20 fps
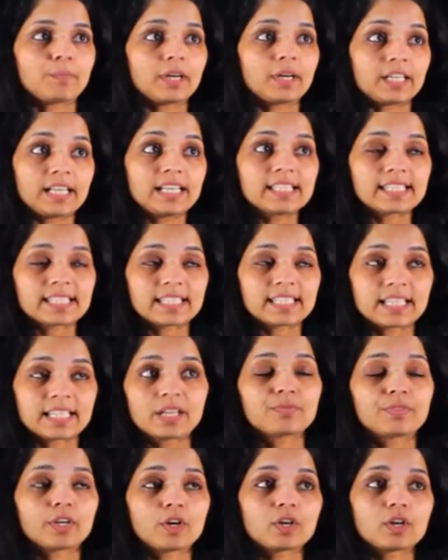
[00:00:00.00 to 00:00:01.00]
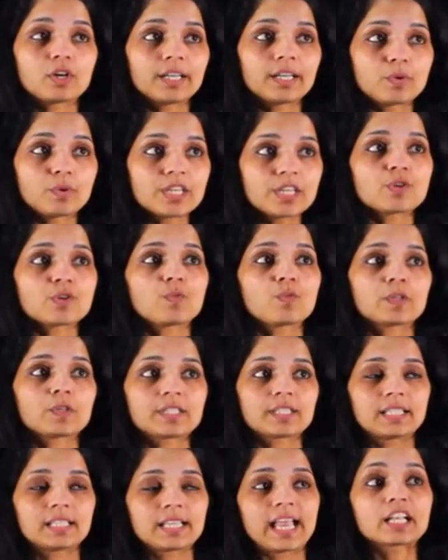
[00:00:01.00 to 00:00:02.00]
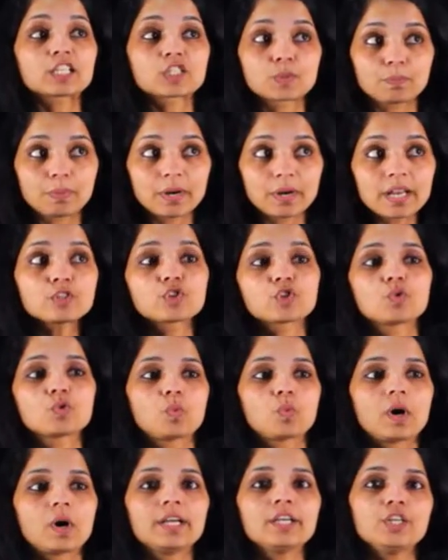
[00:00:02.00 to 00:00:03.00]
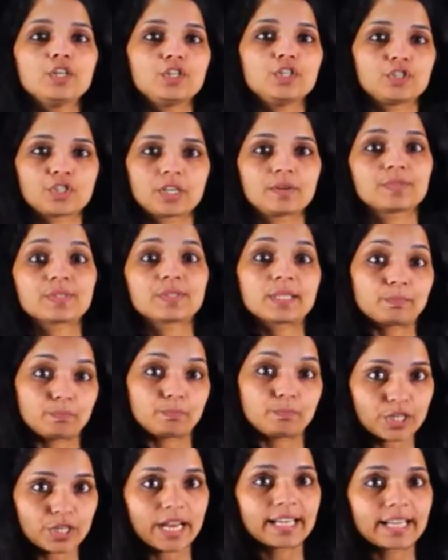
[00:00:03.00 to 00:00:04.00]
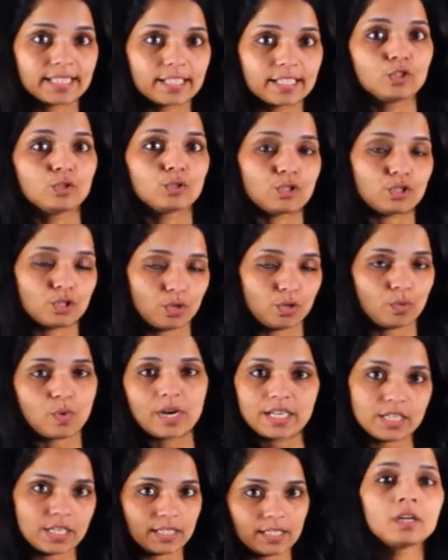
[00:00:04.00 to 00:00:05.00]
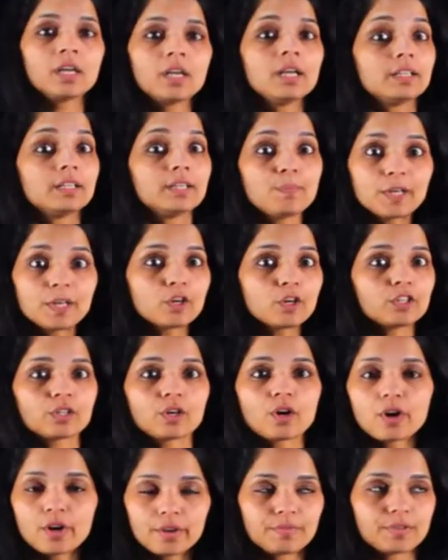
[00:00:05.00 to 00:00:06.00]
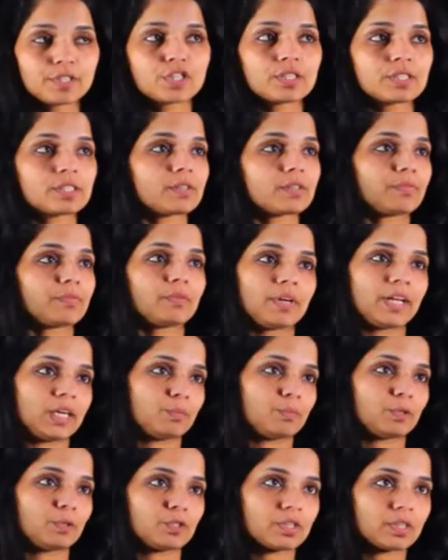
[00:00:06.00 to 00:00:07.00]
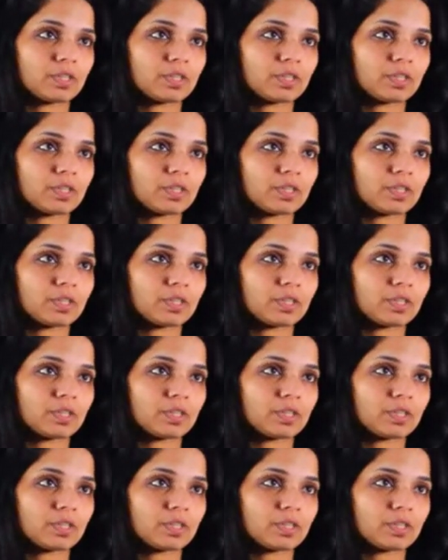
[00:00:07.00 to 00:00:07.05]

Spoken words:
But instead, if the equation was the x plus 2y, you should have subtracted those two equations depending on the coefficients of the variables.